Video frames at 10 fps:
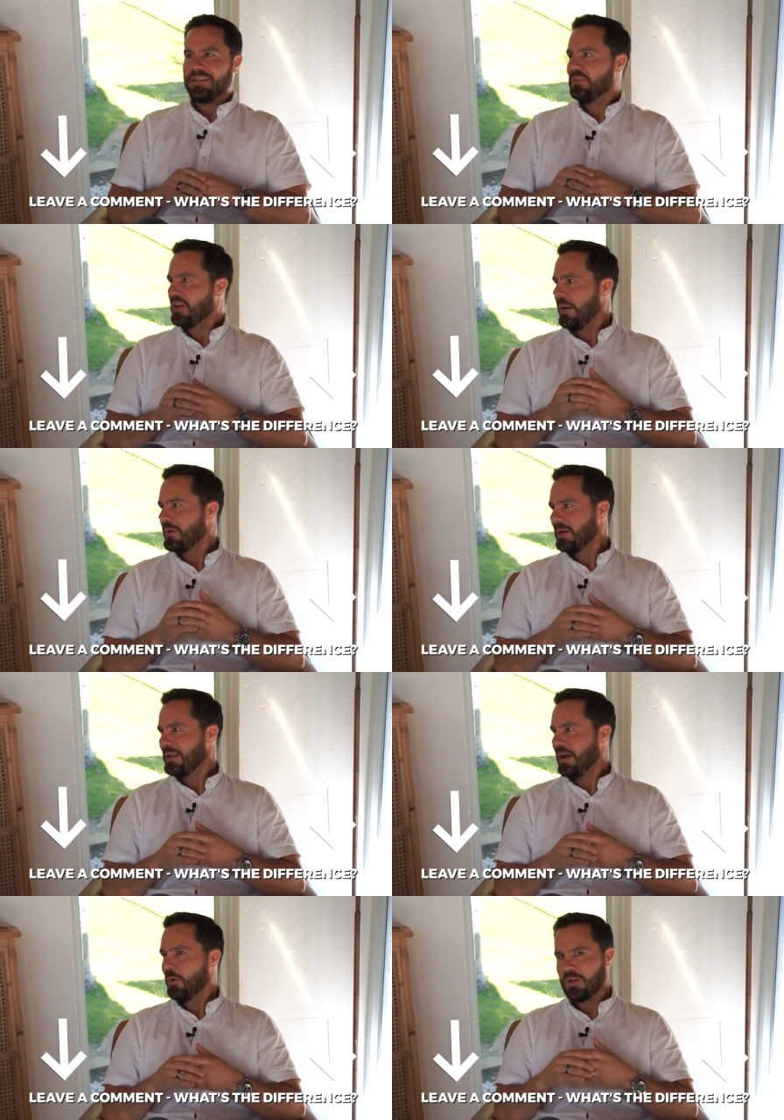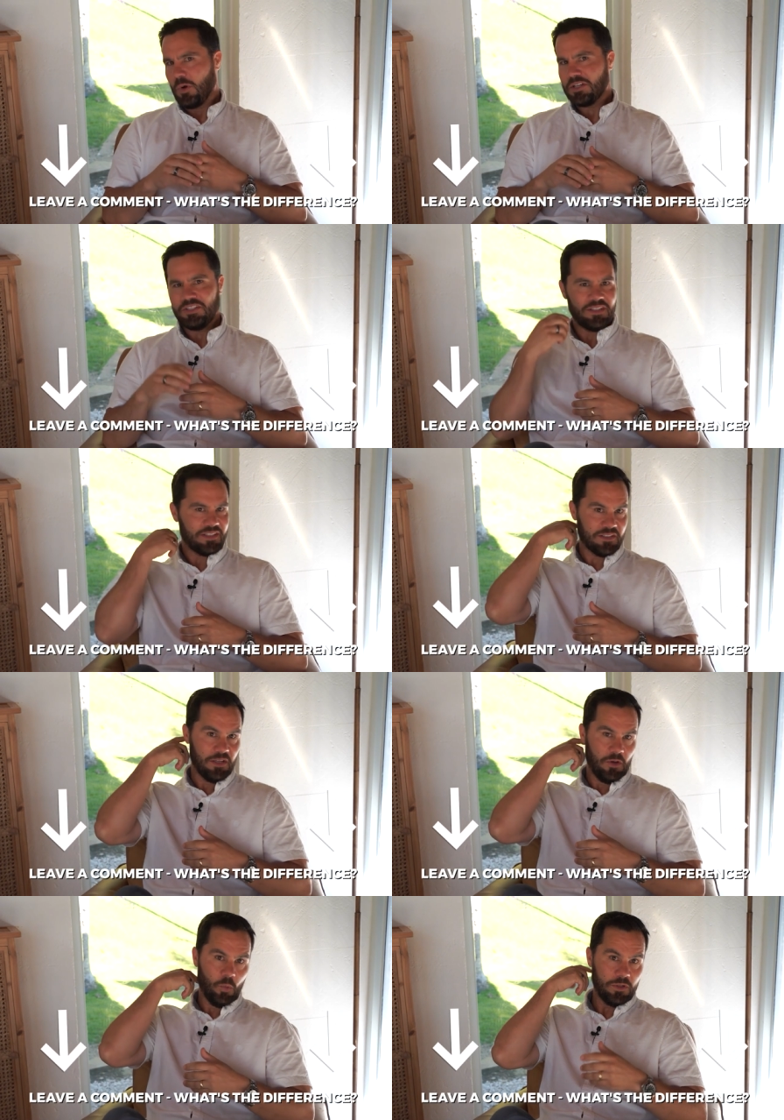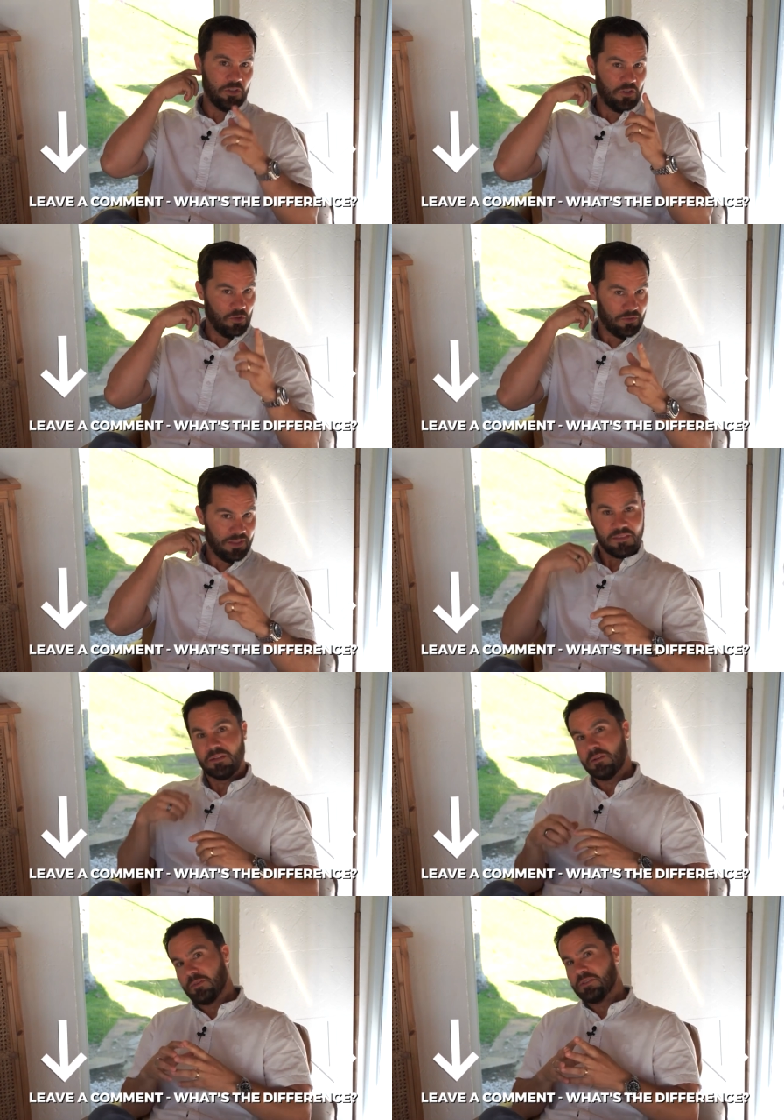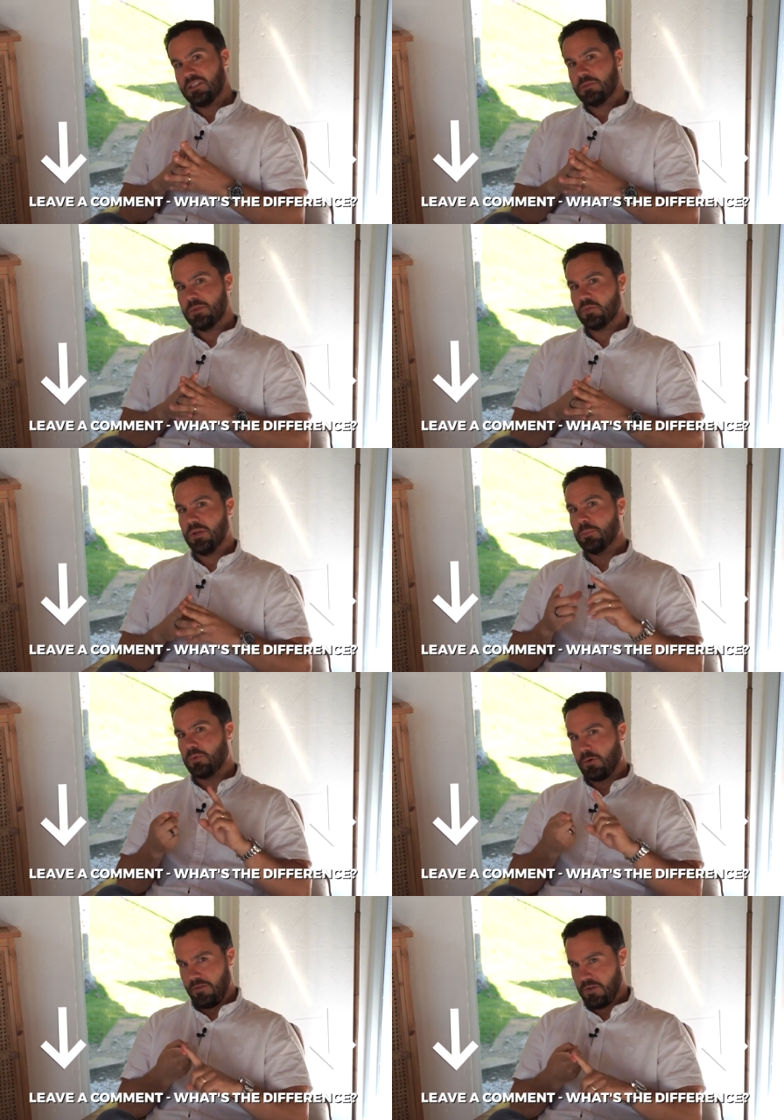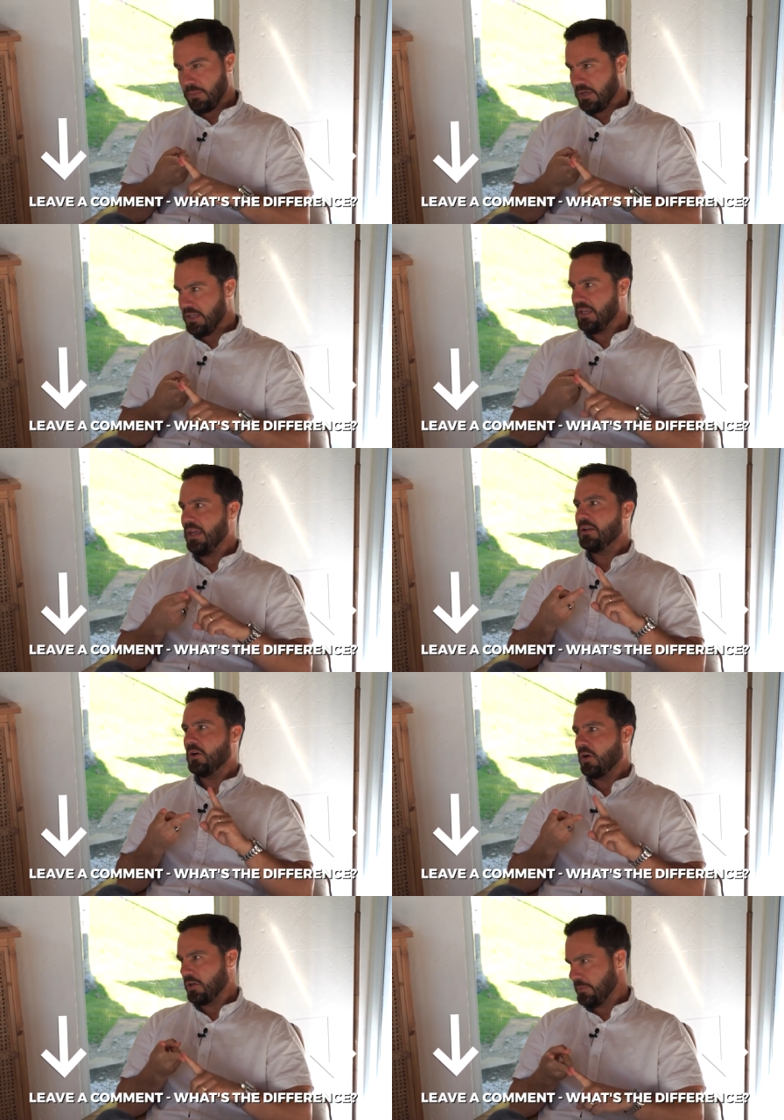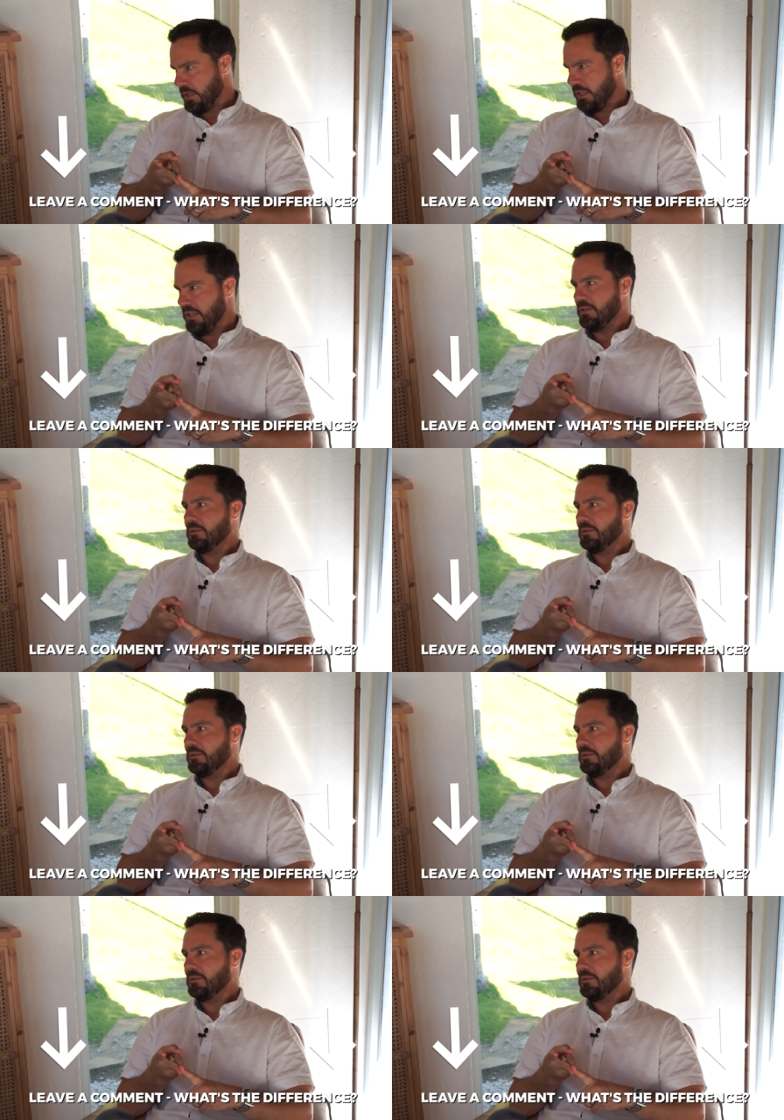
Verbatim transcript: leave a comment right now while you're watching this. What do you think the difference is between private money and hard money?